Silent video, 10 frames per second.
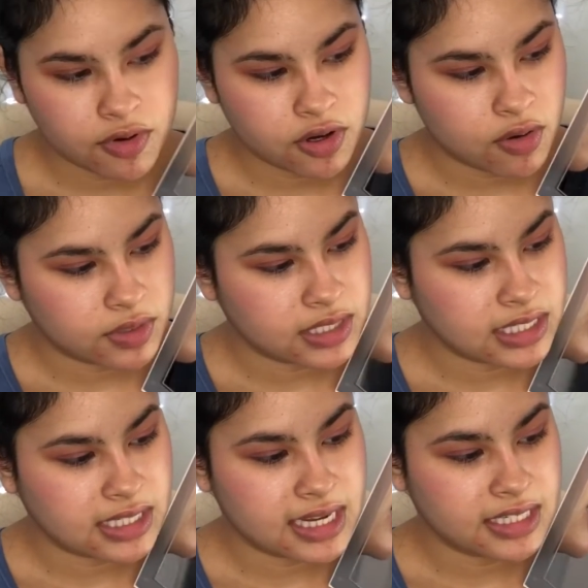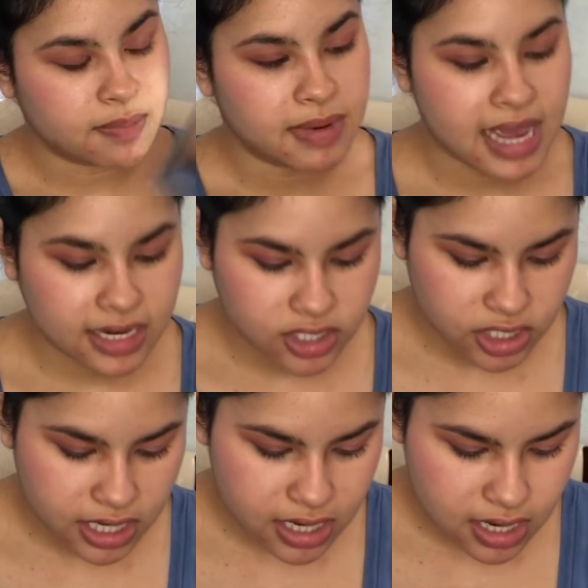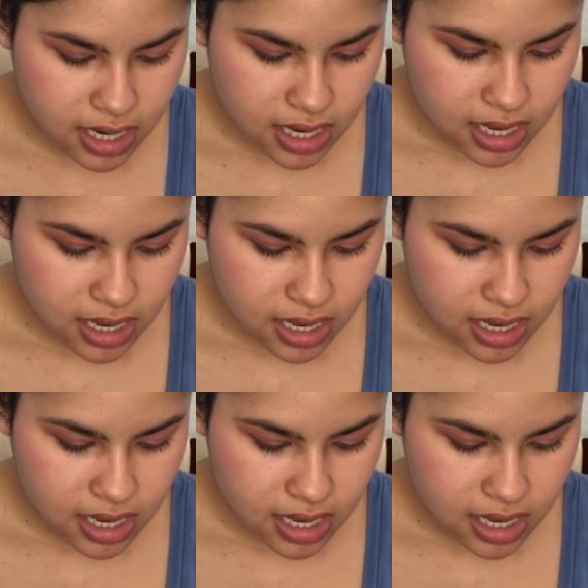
I'm gonna go into this nice black shade